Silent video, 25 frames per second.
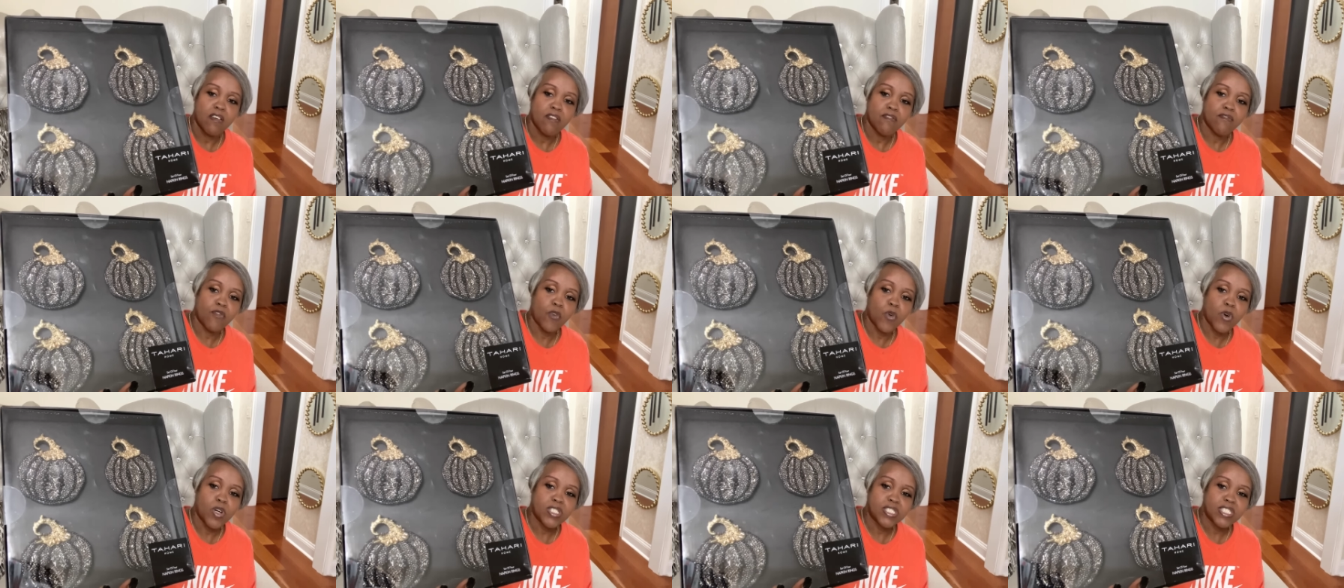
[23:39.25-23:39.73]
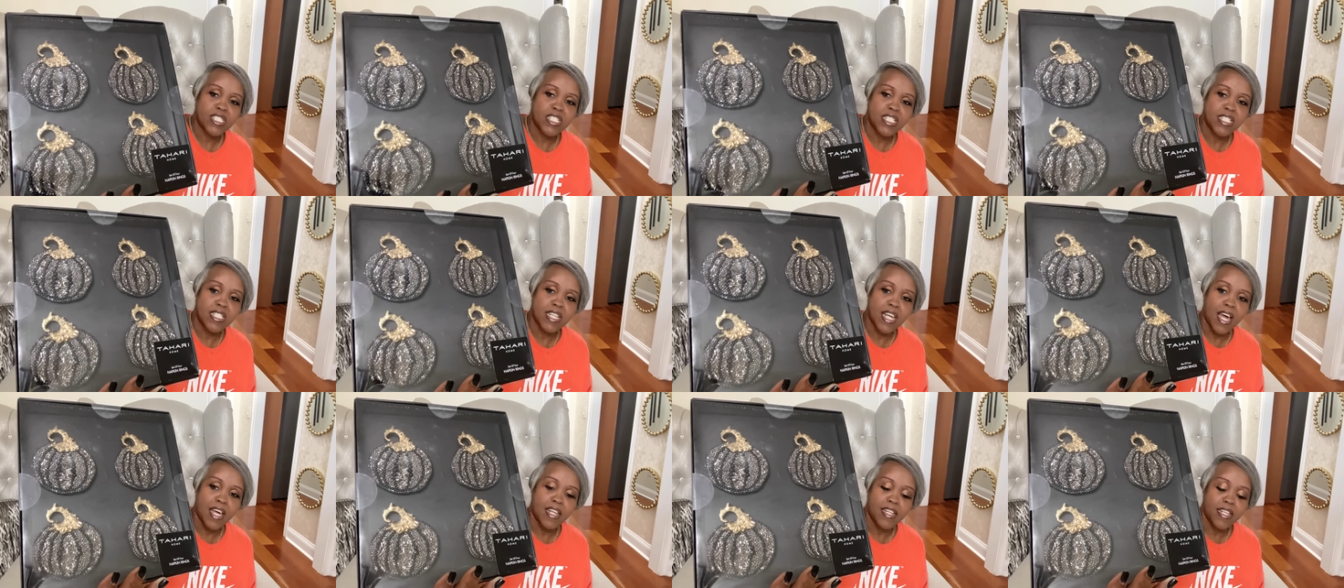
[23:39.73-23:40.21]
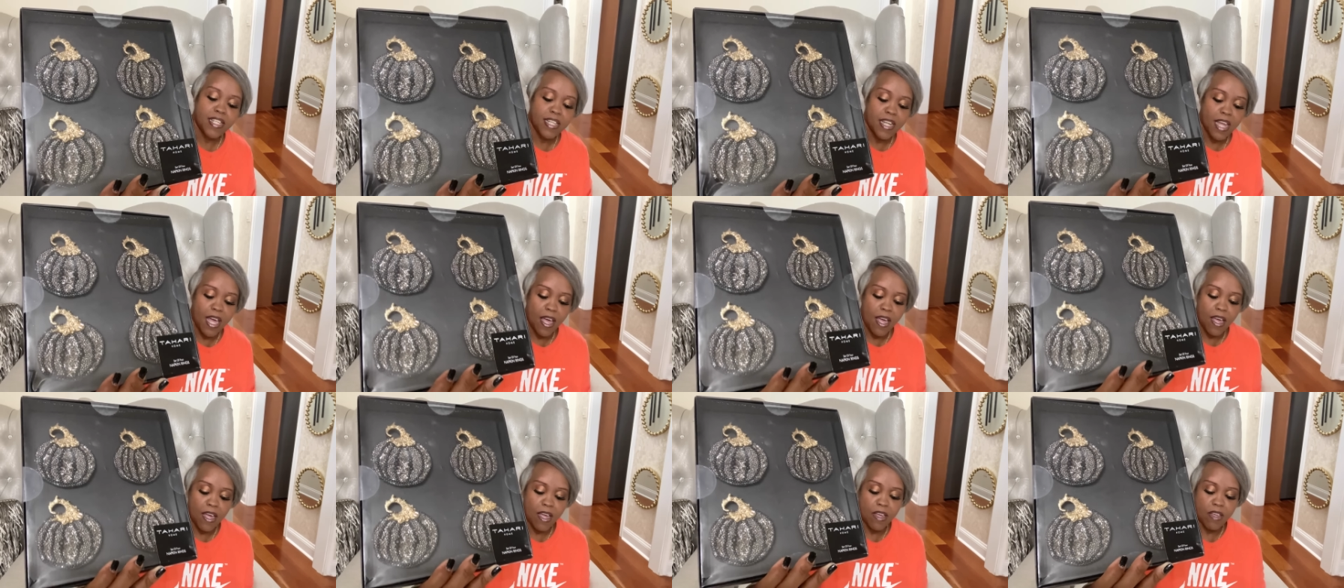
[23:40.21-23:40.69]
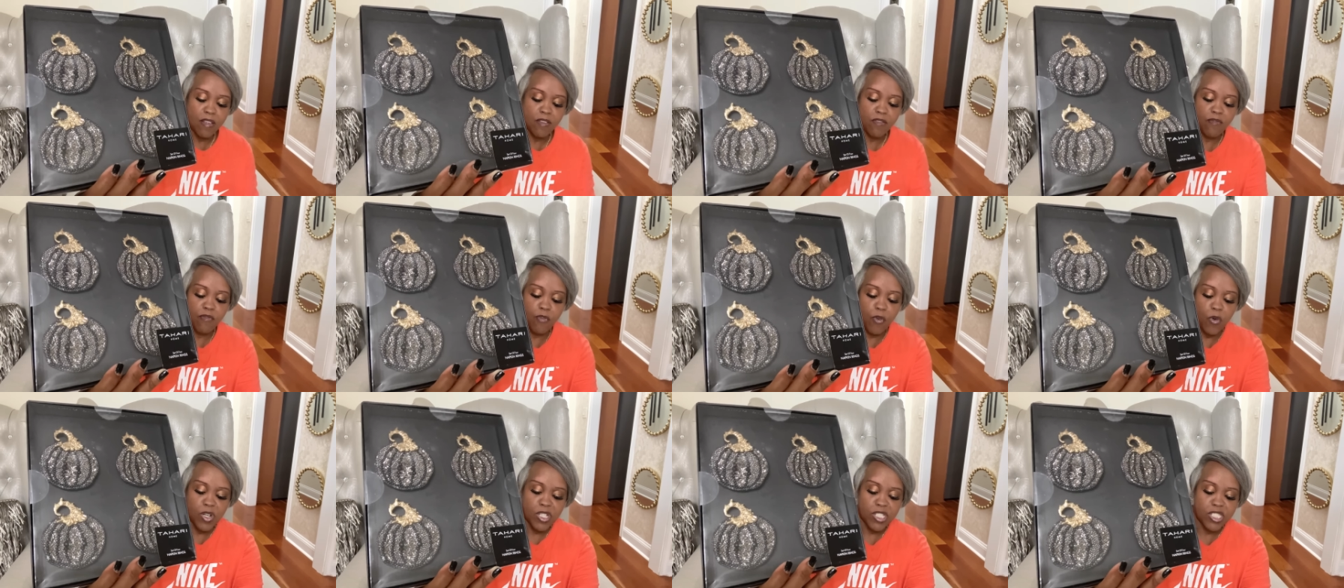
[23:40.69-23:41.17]
$14.99
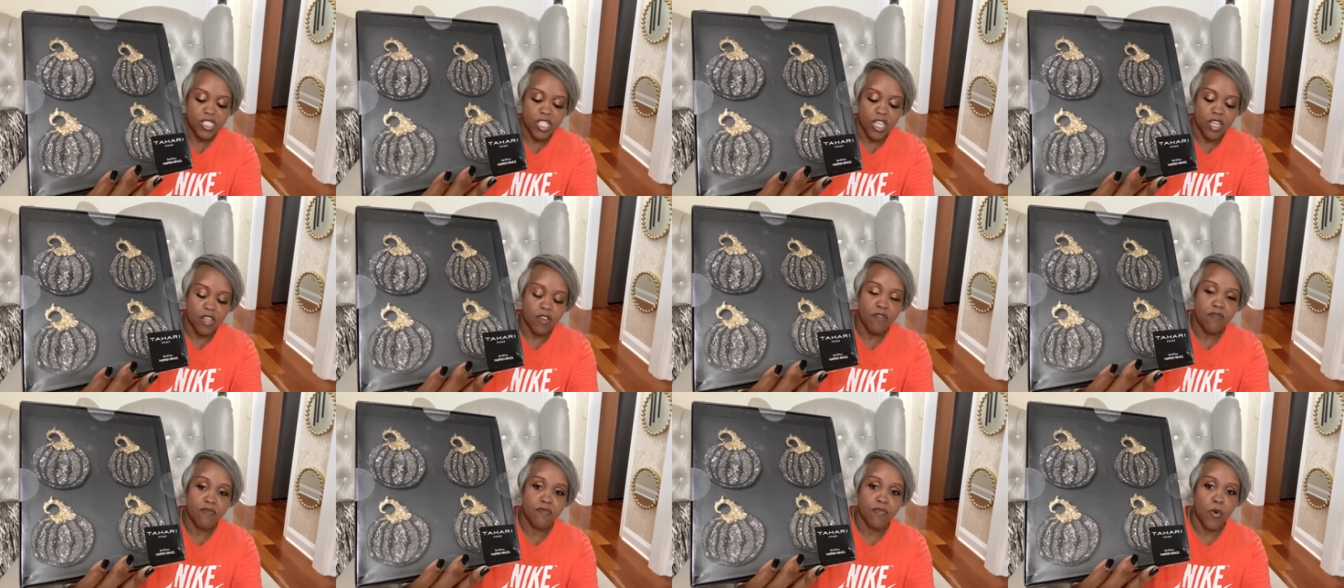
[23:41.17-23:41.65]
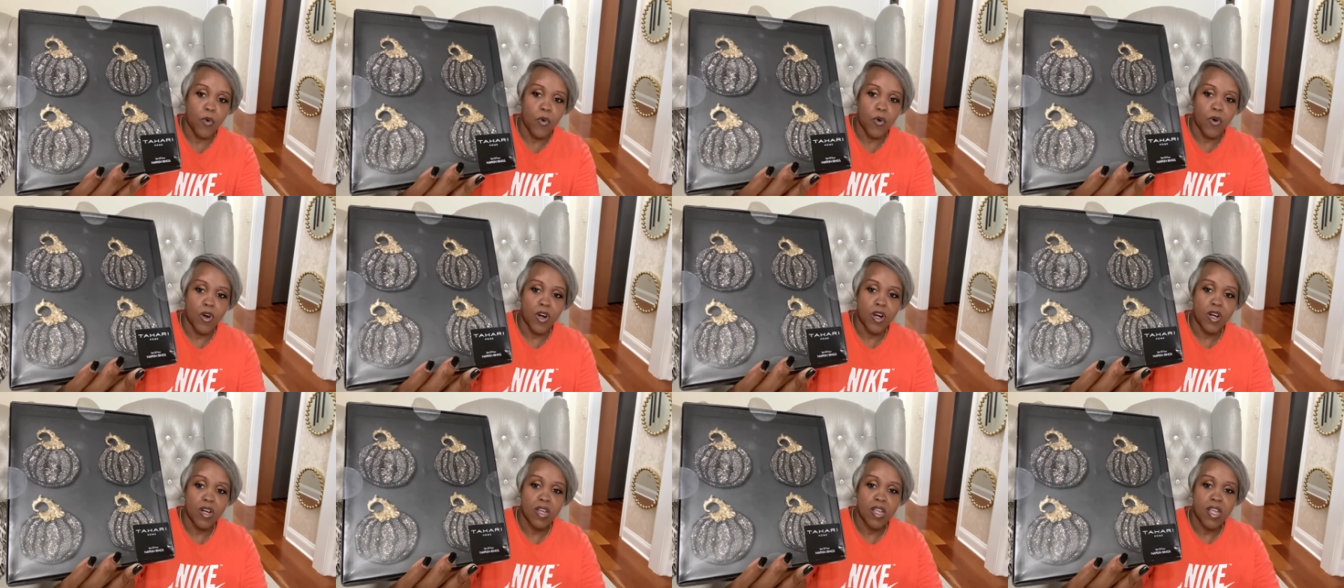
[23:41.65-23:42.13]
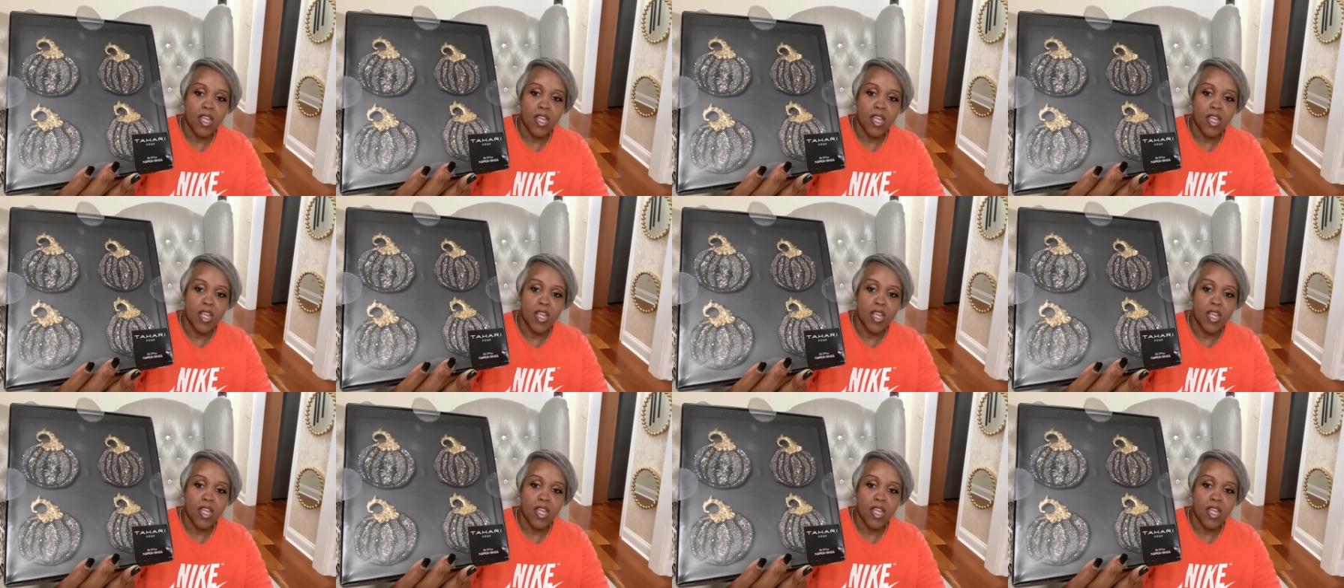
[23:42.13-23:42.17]
for a set of four